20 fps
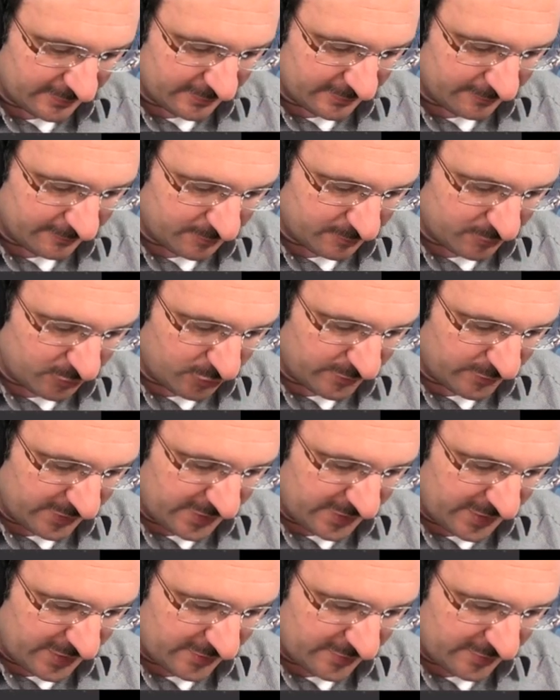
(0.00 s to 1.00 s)
We're moving
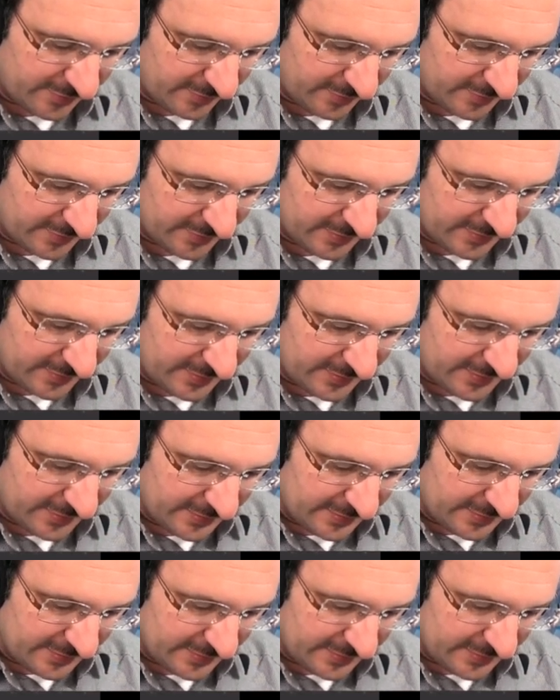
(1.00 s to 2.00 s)
here
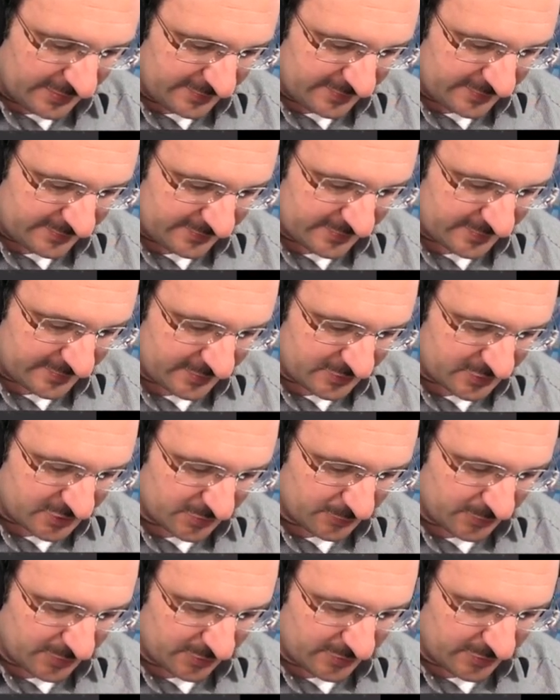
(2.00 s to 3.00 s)
in this direction,
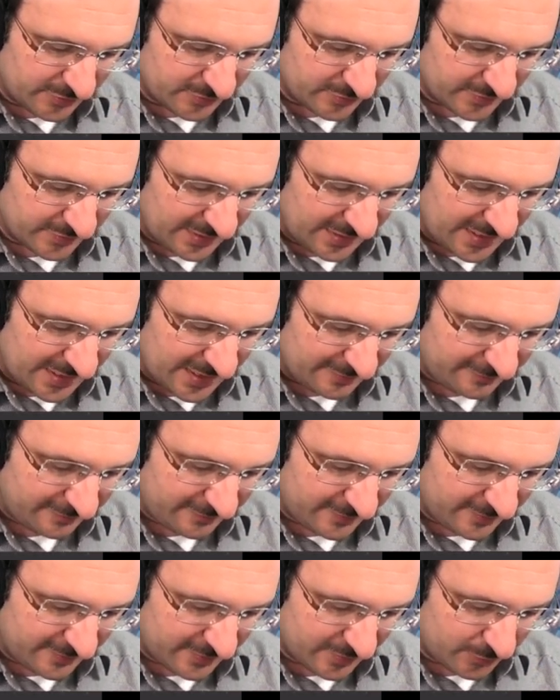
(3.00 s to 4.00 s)
we're looking to the
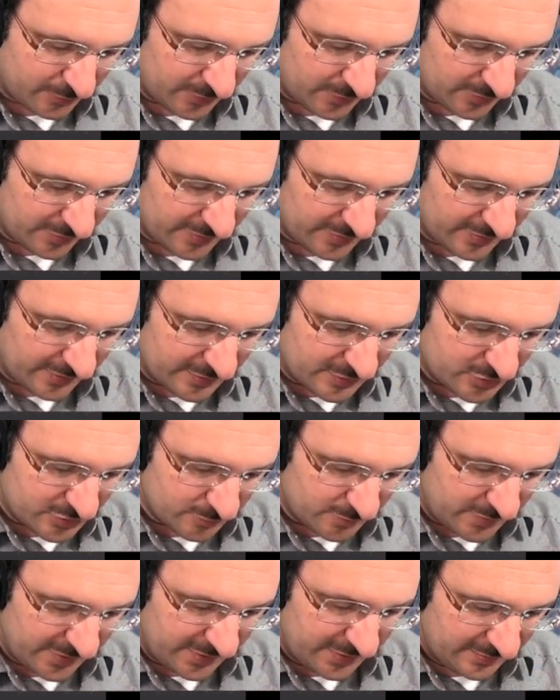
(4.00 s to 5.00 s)
left, and we're looking into
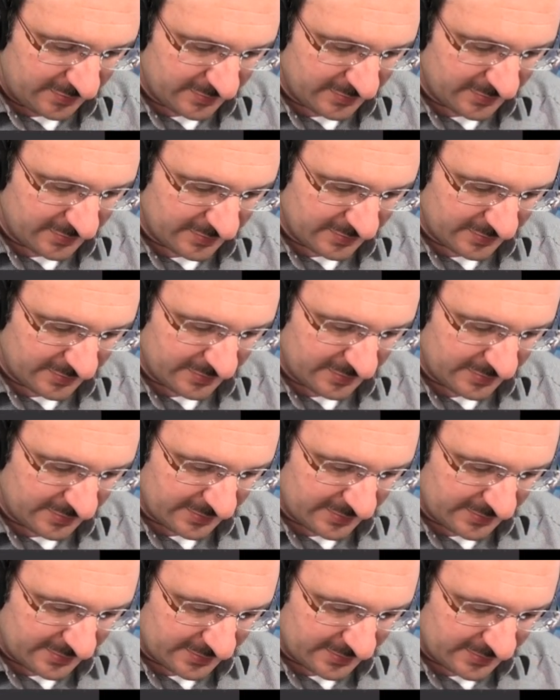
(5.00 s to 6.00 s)
B.
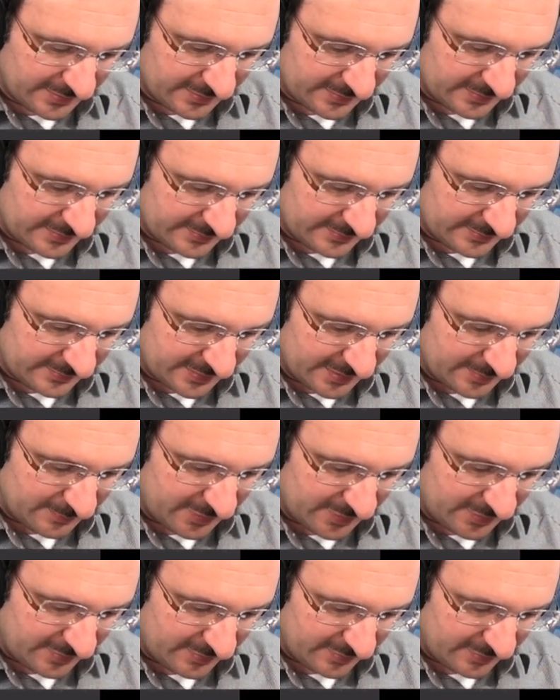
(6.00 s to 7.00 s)
same
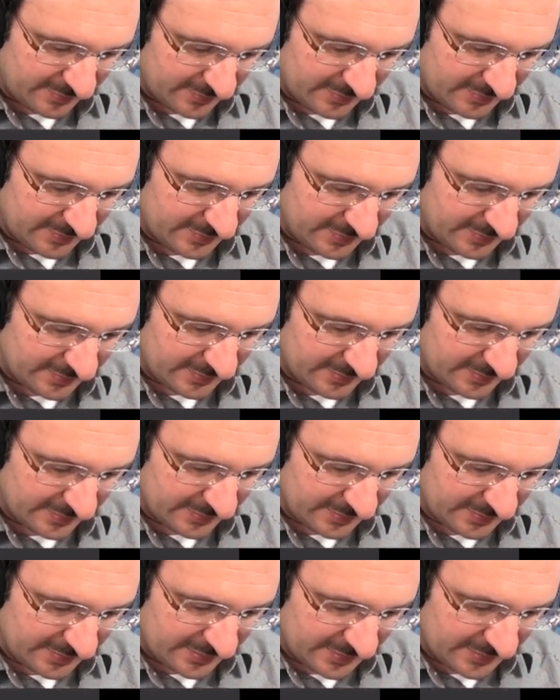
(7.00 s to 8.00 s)
here,
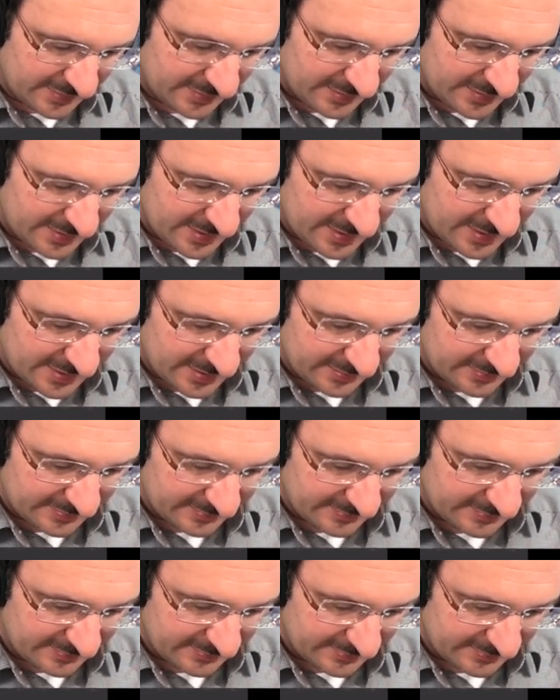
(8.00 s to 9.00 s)
and
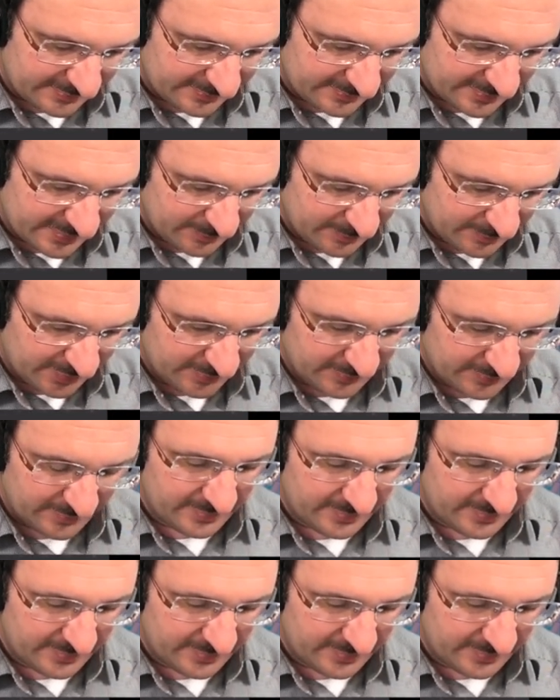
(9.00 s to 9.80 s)
same here.